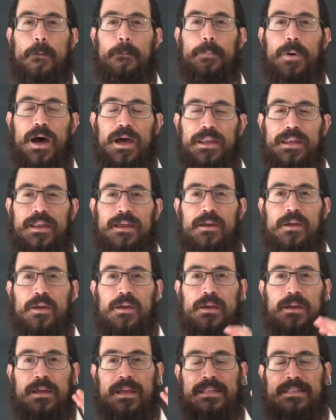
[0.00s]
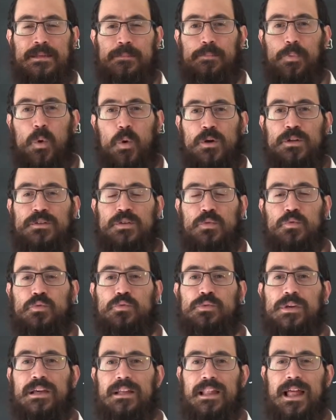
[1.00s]
But it's important to
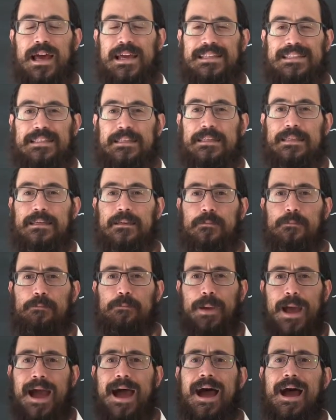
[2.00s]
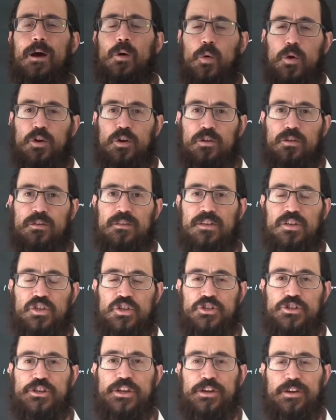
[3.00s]
realize the power, the
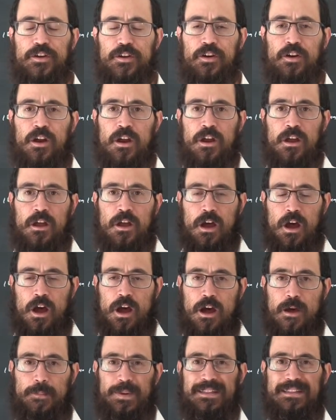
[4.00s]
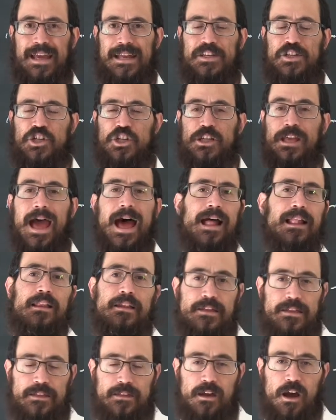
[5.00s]
sheer
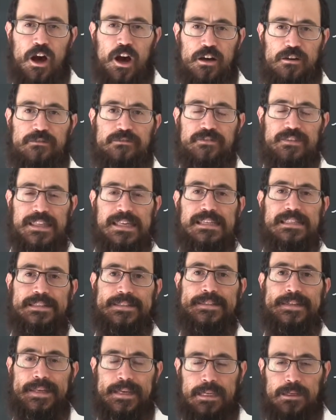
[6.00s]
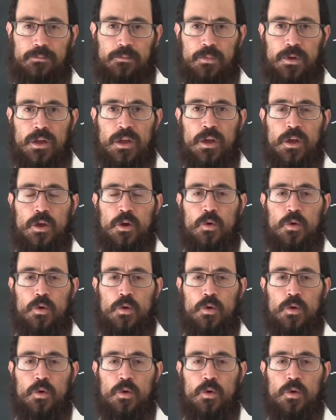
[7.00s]
potentiality of this name,